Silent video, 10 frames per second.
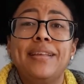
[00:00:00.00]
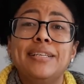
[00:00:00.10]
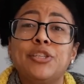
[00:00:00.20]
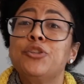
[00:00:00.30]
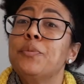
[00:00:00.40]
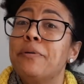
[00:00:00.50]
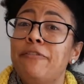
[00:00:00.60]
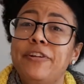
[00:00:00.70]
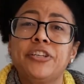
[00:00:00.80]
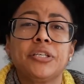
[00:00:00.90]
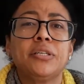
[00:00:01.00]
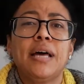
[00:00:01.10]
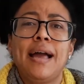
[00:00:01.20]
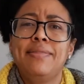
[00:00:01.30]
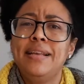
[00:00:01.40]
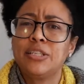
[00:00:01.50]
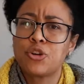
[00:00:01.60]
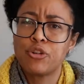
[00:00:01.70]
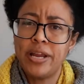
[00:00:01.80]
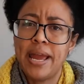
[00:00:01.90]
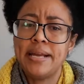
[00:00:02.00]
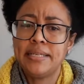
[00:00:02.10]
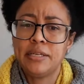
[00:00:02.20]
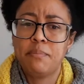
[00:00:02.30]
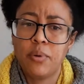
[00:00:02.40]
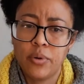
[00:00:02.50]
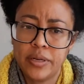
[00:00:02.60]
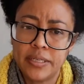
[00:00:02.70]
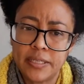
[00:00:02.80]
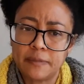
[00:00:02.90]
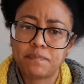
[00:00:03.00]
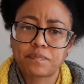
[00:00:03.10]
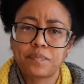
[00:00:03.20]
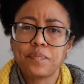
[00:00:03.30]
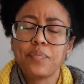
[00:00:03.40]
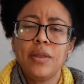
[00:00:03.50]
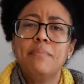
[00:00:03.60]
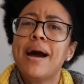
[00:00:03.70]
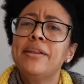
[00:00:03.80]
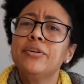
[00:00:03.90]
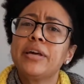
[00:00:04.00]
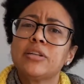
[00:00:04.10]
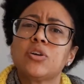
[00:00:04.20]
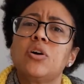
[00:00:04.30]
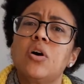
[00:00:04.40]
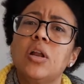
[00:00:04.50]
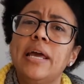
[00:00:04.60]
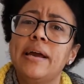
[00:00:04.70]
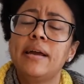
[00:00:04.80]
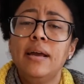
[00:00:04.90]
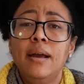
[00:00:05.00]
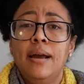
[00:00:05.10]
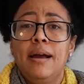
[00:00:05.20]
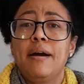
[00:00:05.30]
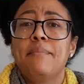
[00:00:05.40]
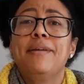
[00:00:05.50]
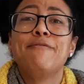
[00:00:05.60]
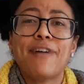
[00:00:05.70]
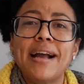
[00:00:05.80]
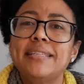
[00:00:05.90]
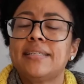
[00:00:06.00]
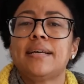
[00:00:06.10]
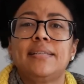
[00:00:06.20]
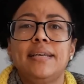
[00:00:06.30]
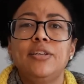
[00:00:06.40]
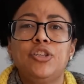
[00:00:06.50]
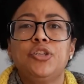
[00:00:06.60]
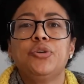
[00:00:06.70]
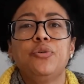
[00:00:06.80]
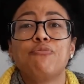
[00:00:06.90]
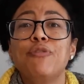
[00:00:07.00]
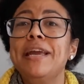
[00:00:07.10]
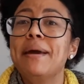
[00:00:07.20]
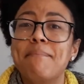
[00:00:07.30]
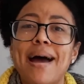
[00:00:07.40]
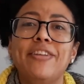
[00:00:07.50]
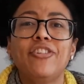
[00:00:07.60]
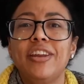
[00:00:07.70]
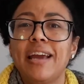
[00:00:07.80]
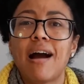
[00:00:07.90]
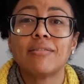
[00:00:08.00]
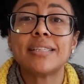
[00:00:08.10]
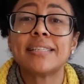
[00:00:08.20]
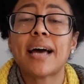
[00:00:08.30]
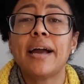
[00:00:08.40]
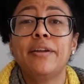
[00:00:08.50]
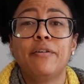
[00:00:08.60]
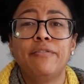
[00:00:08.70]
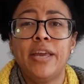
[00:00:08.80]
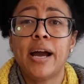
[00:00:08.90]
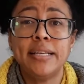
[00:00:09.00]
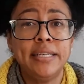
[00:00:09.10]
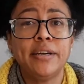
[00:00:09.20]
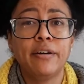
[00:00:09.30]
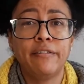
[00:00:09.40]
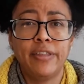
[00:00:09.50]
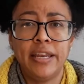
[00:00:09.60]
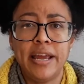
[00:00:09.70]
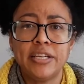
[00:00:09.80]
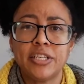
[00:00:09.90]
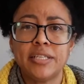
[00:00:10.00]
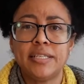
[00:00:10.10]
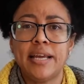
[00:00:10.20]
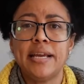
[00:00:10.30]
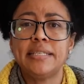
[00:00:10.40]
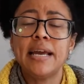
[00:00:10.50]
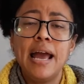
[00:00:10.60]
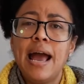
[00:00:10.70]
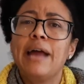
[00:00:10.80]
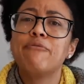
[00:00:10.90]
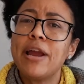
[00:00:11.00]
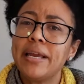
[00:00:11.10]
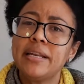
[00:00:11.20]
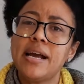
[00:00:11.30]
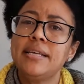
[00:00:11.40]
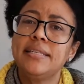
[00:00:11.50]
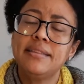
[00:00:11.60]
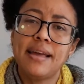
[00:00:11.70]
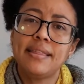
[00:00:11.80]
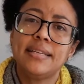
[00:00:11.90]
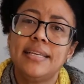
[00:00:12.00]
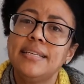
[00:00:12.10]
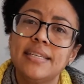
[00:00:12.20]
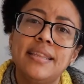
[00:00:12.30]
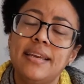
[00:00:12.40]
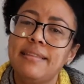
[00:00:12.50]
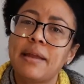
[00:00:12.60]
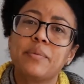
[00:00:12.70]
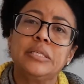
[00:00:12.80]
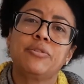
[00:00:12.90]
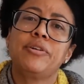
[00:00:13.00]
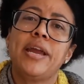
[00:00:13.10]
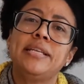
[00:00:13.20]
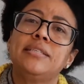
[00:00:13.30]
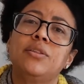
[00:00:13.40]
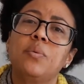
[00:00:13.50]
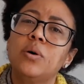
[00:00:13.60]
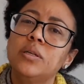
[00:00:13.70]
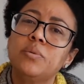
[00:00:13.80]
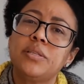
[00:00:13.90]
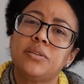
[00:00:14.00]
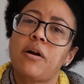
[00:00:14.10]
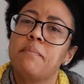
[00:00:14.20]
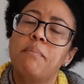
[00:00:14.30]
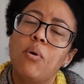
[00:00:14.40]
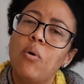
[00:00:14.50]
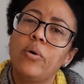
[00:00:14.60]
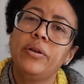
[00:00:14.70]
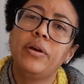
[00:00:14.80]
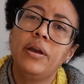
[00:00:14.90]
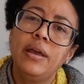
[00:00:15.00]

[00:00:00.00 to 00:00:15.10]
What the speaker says: superficial and these created borders. Emmanuel Katongole invites us into reimagining outside of the idea of the nation state and recognizing that this is a thing that was created. The world was not born